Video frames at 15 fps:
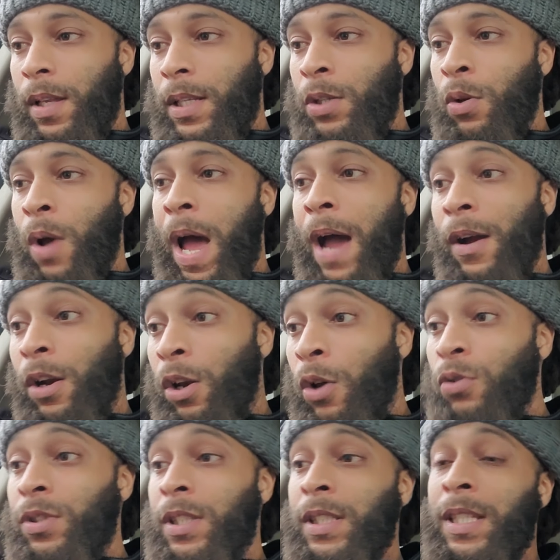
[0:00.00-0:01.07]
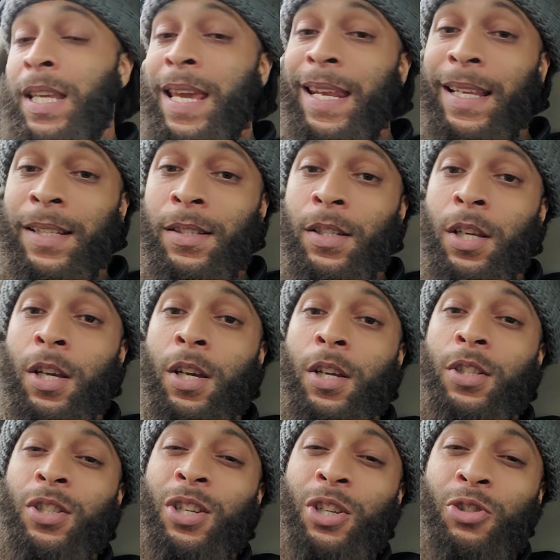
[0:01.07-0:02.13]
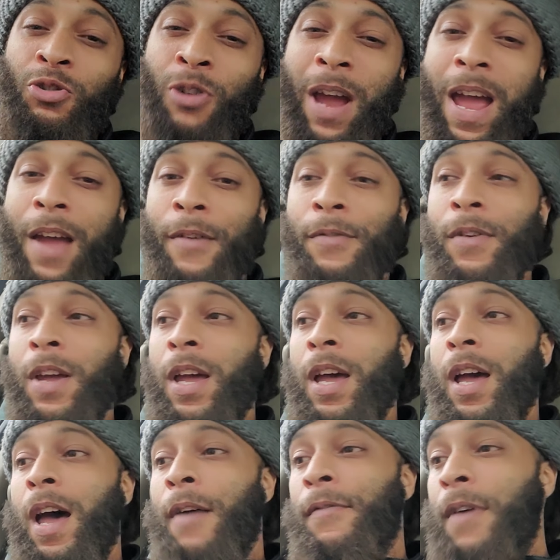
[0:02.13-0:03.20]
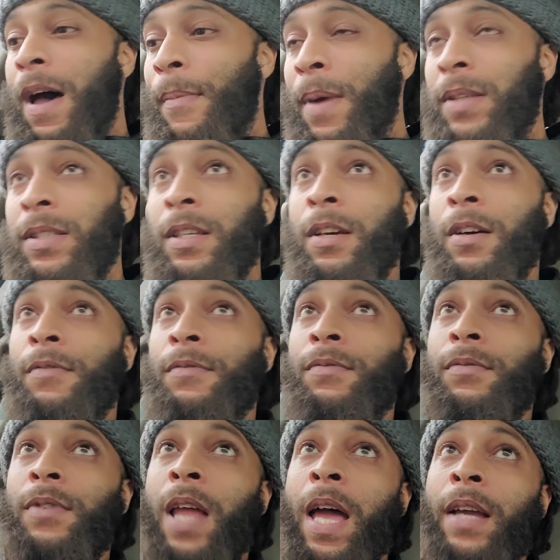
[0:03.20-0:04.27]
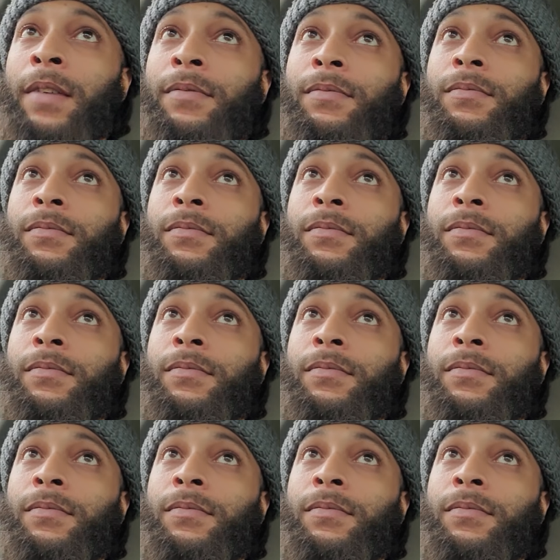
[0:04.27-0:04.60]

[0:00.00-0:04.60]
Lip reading: you know, how close it's getting to the draft. I find myself, like,